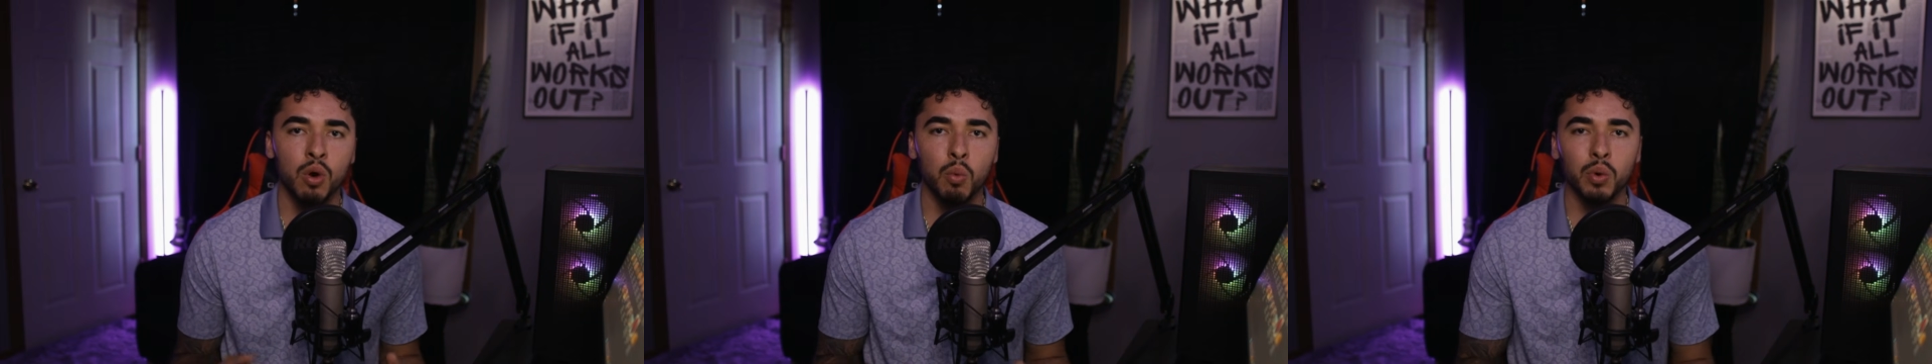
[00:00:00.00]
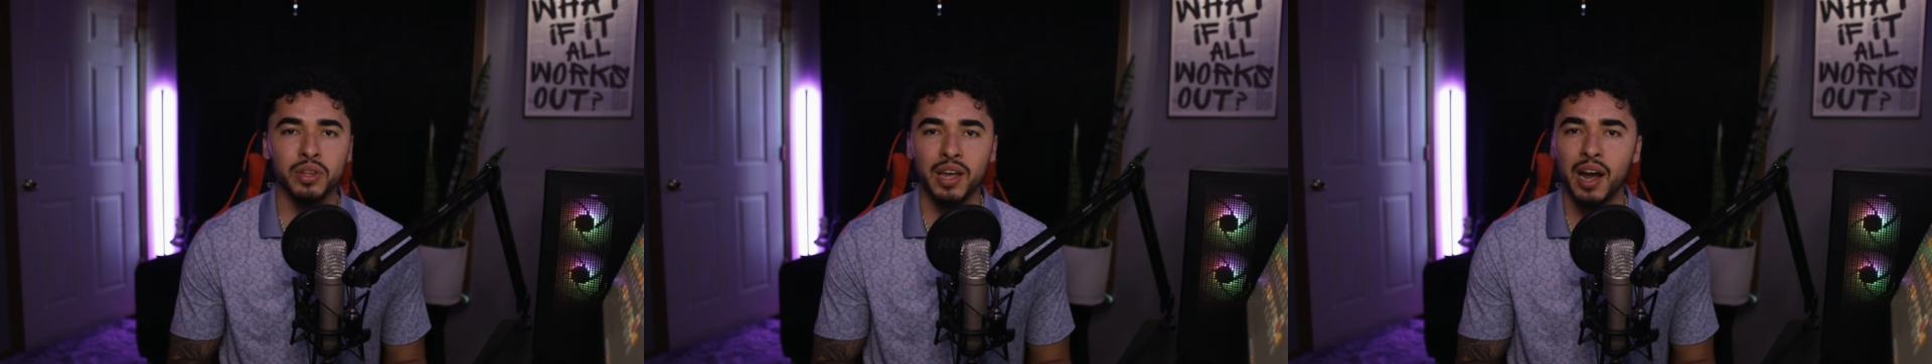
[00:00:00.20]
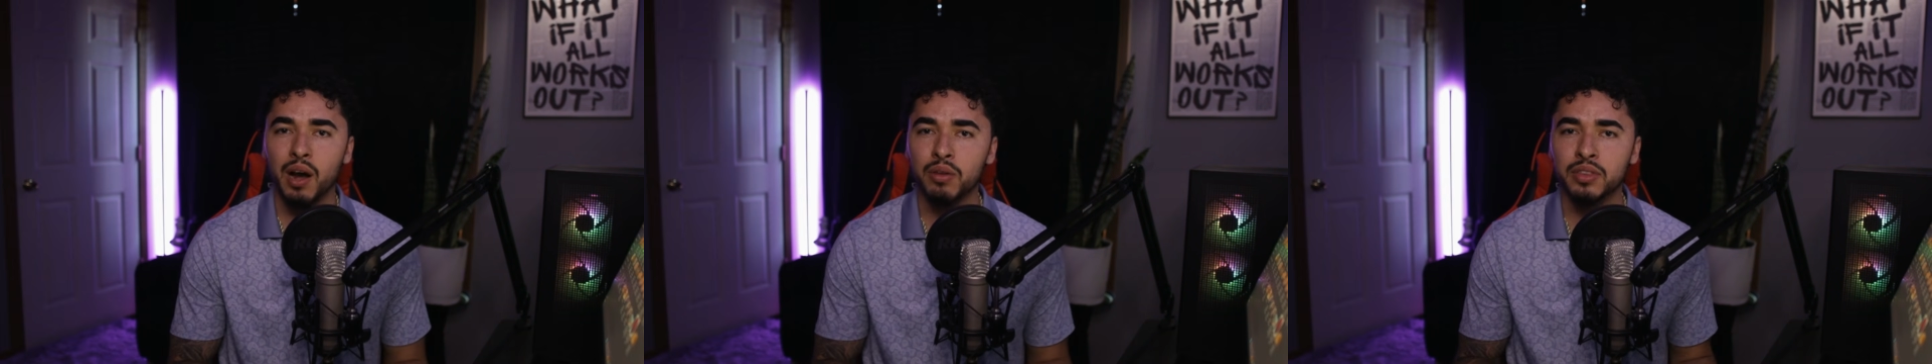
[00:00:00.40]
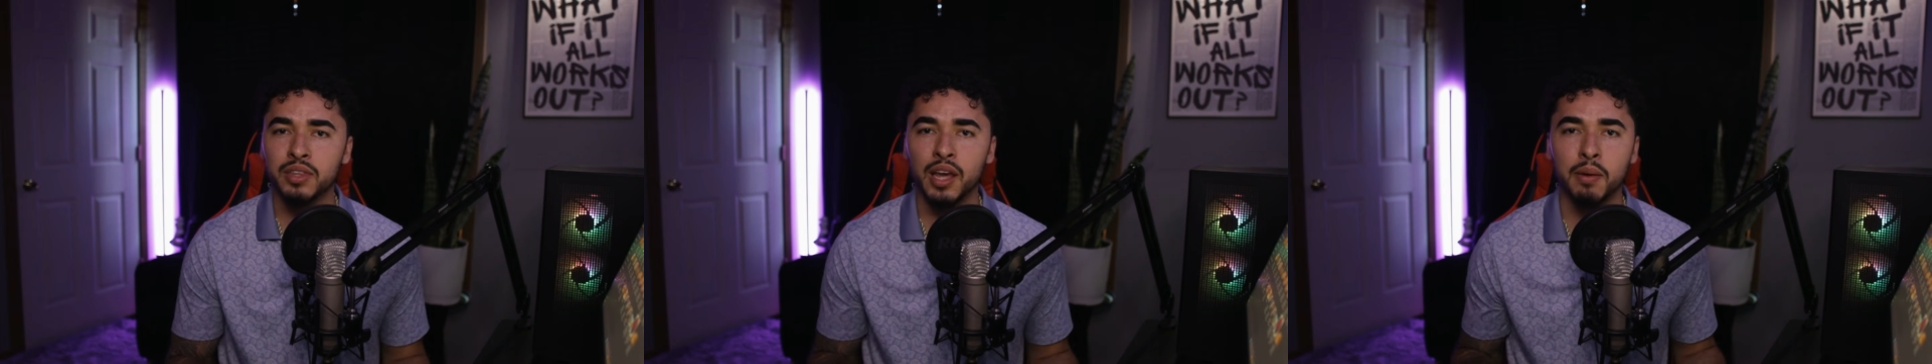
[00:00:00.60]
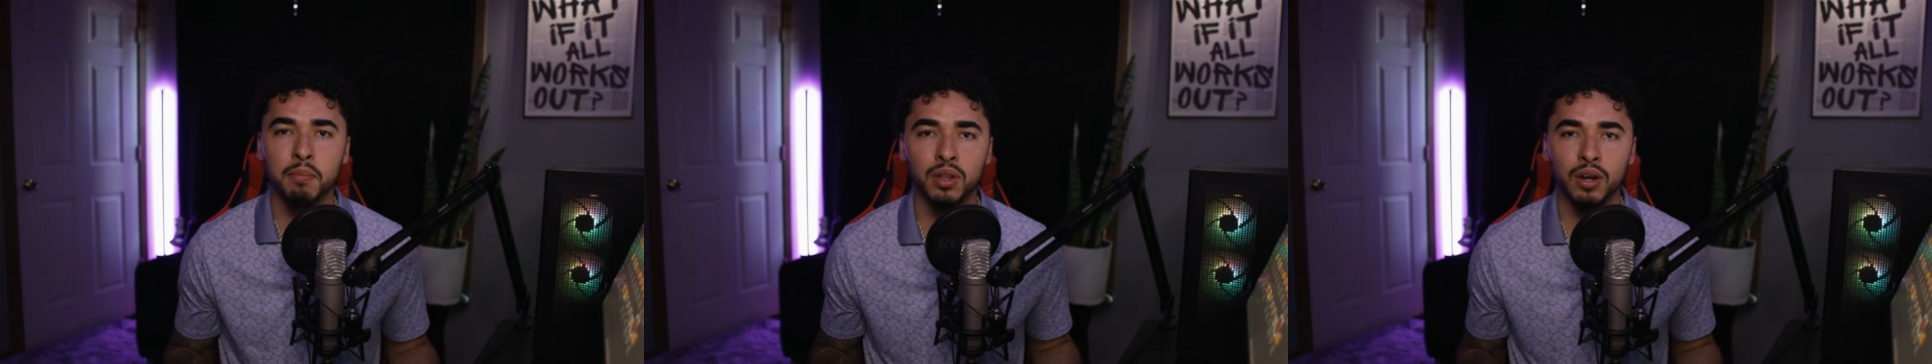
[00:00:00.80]
without
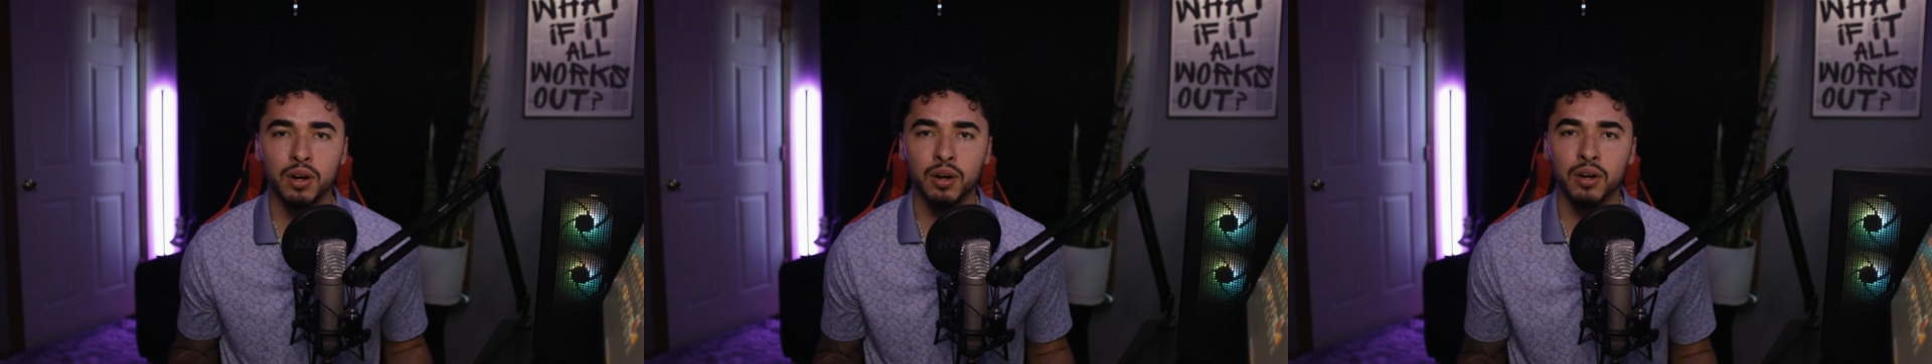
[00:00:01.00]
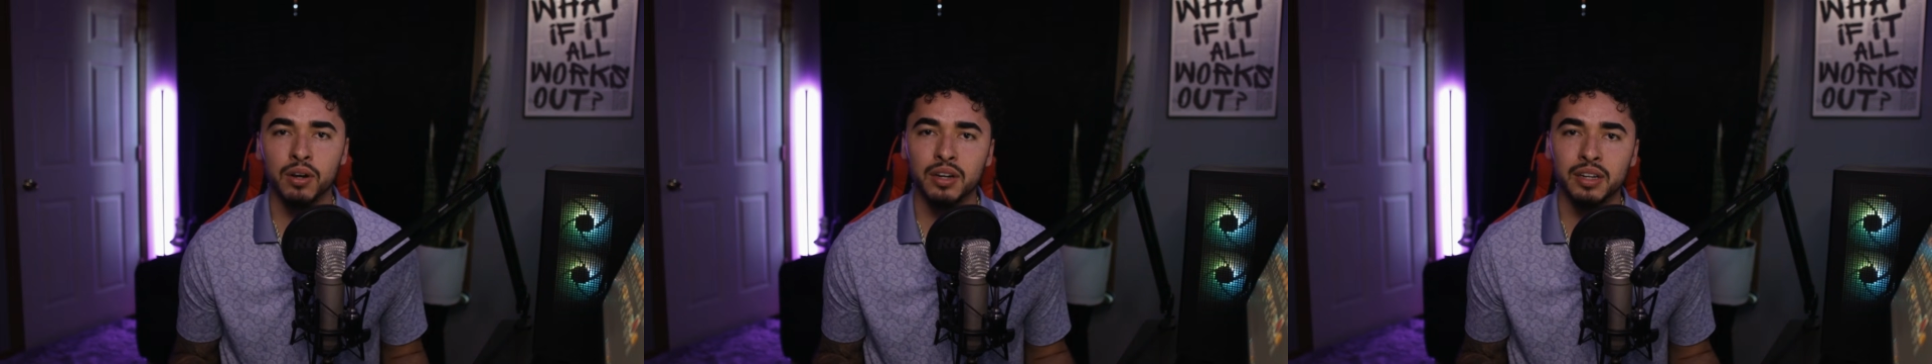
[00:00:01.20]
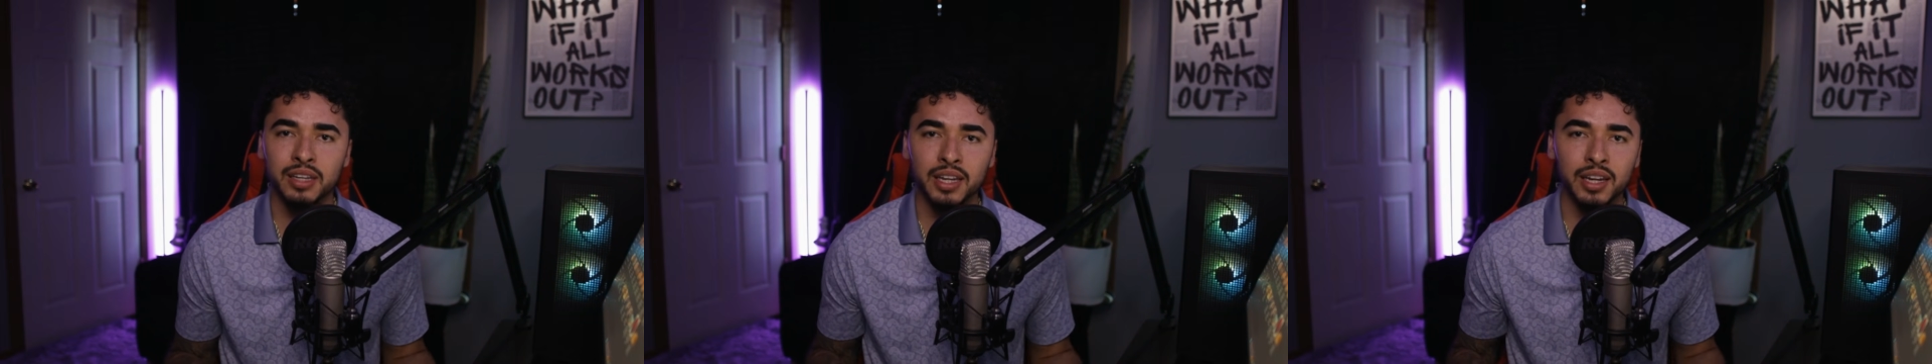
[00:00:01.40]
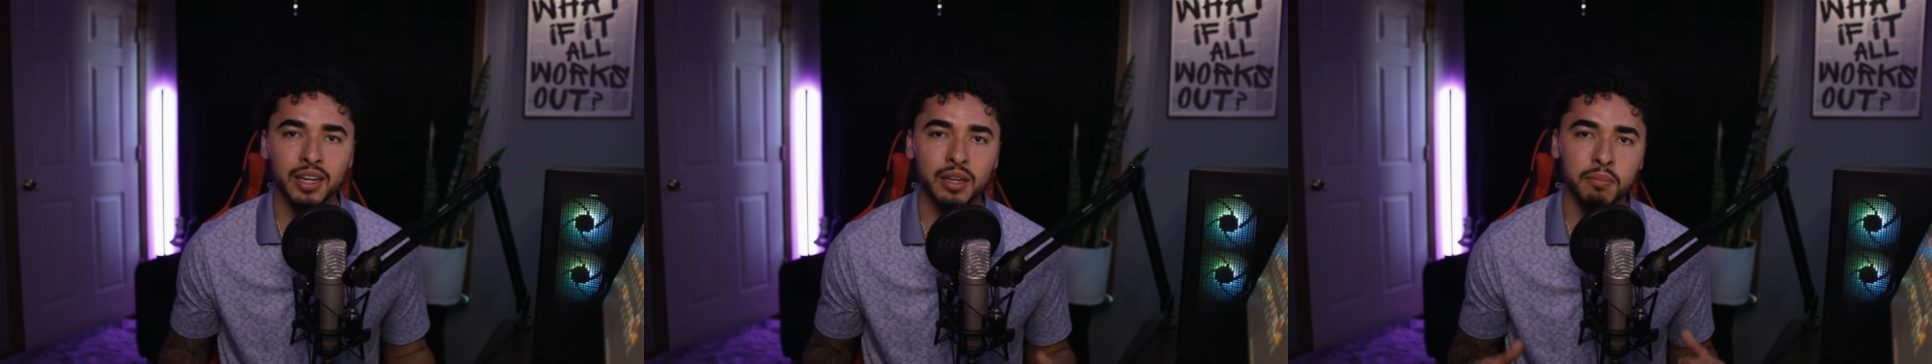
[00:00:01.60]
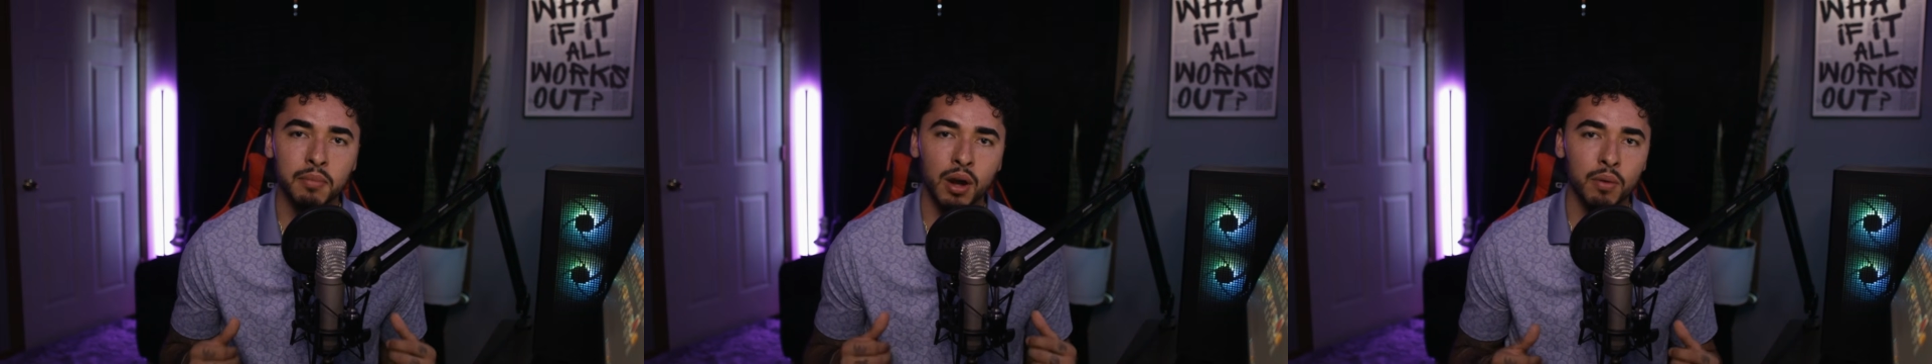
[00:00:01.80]
that blur getting
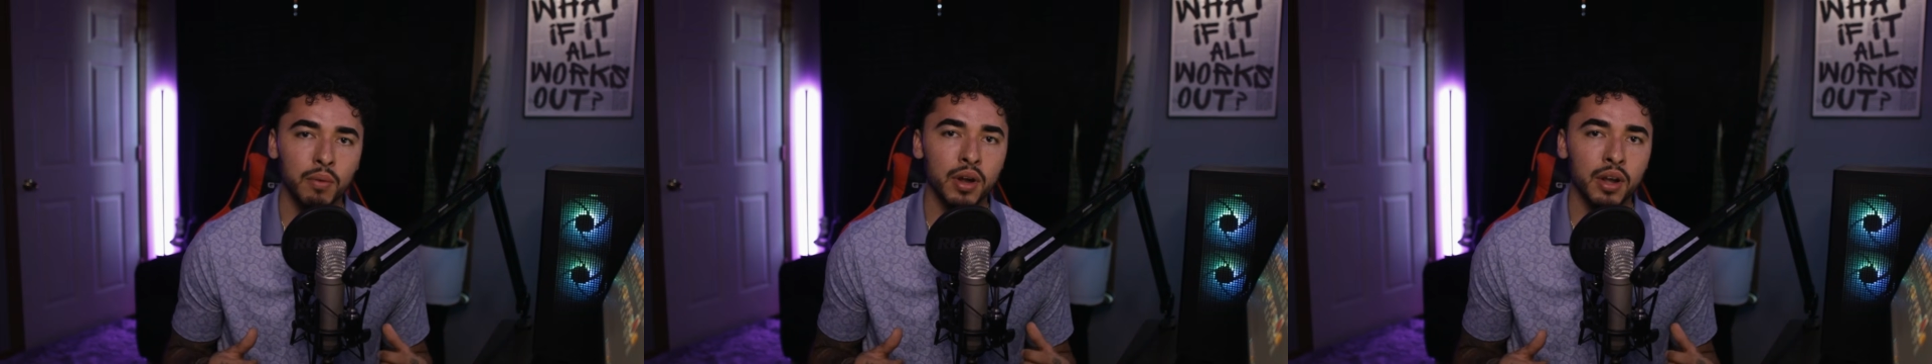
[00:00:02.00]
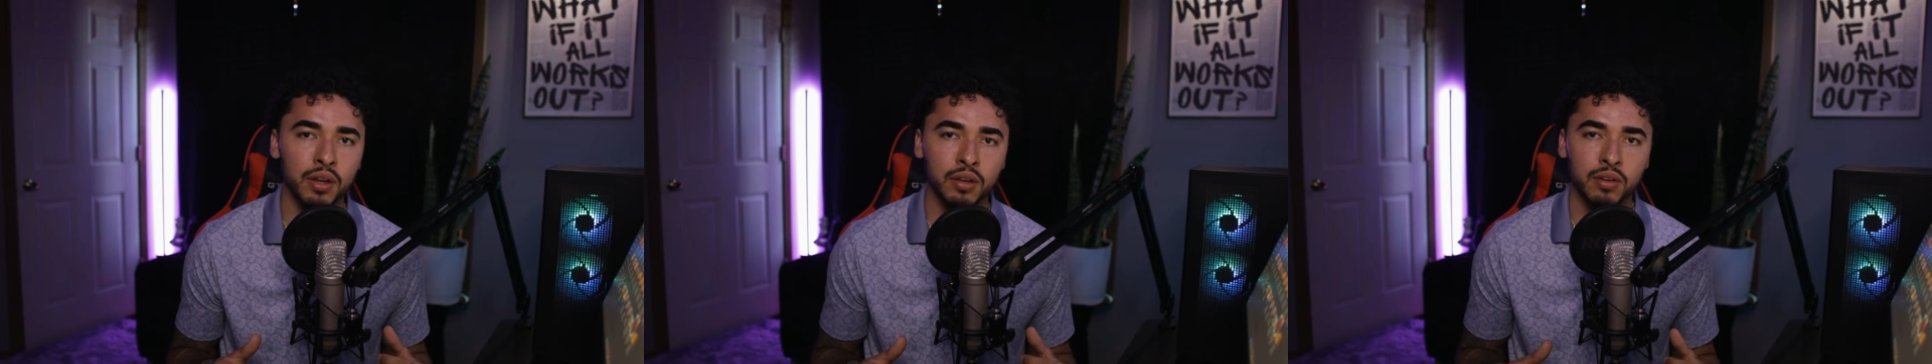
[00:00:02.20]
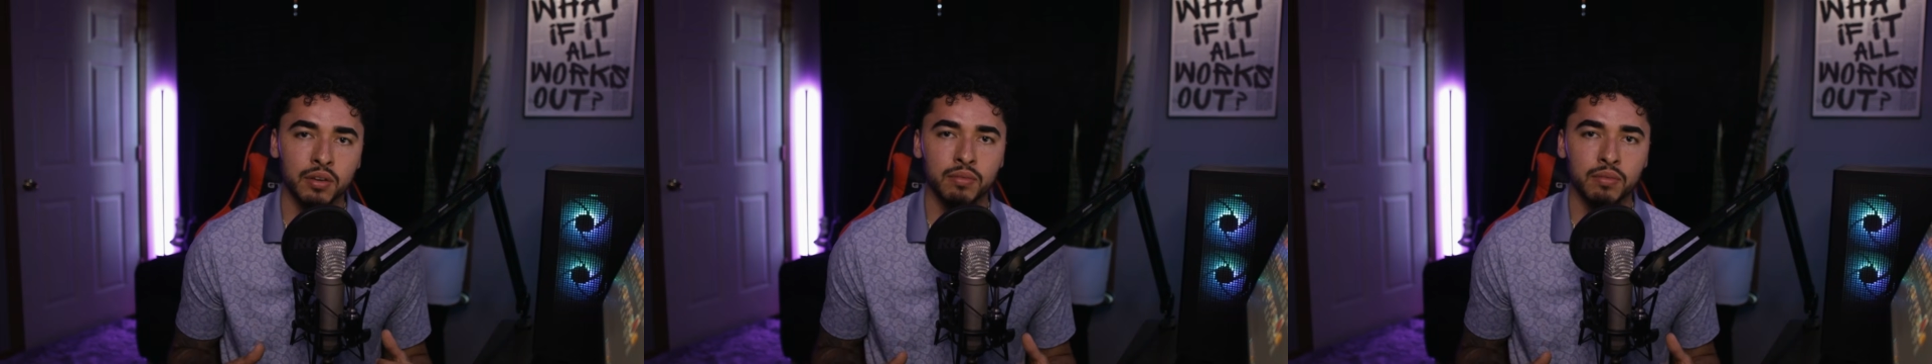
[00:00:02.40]
in my way.